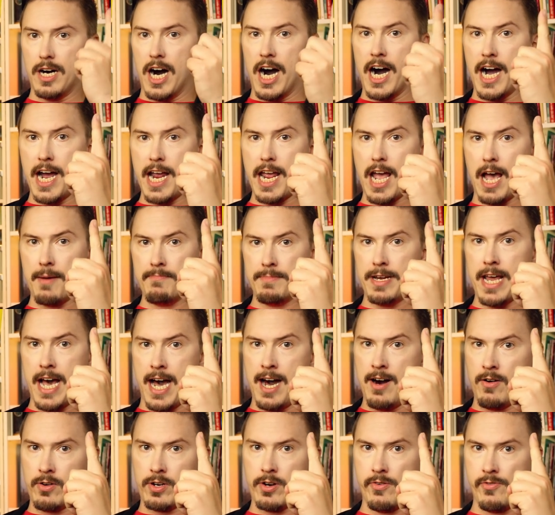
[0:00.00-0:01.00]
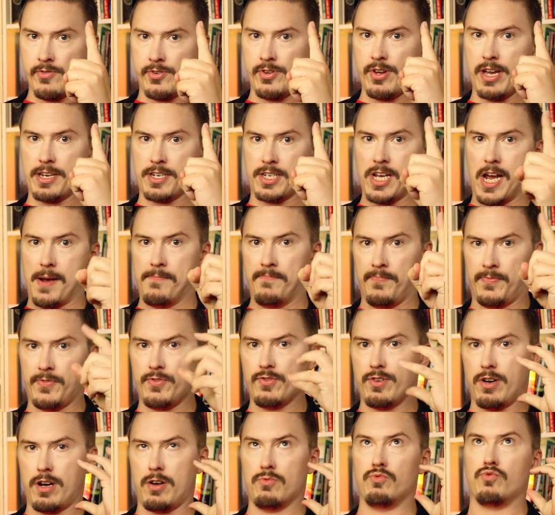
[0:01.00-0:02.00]
I am now going to attempt
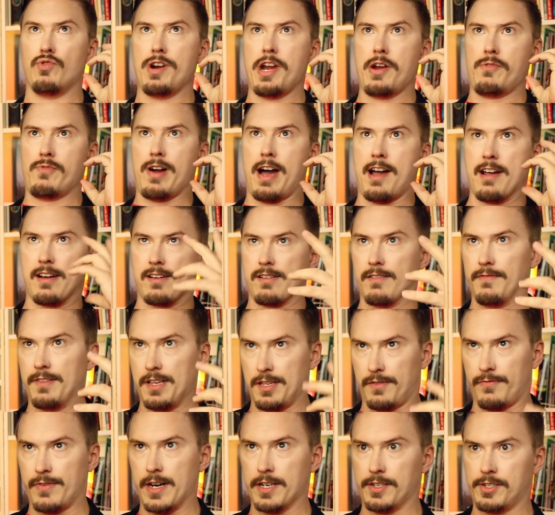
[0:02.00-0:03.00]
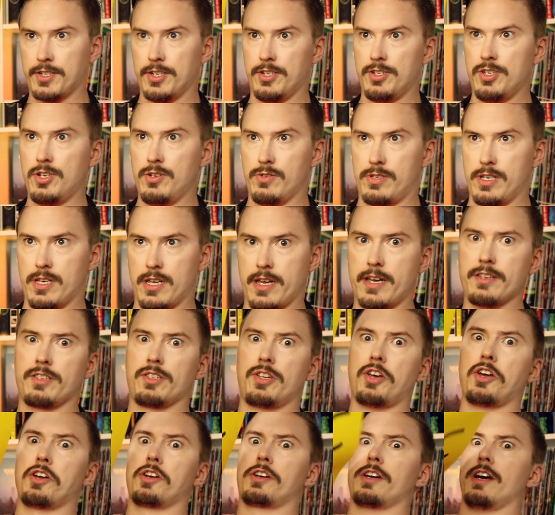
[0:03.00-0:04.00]
a rewrite of this function using
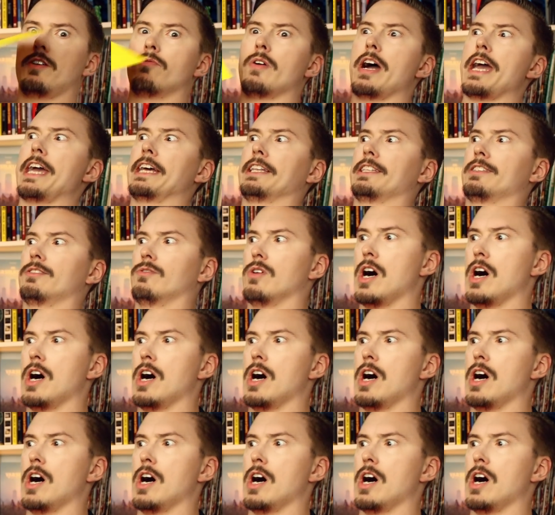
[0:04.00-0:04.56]
async await.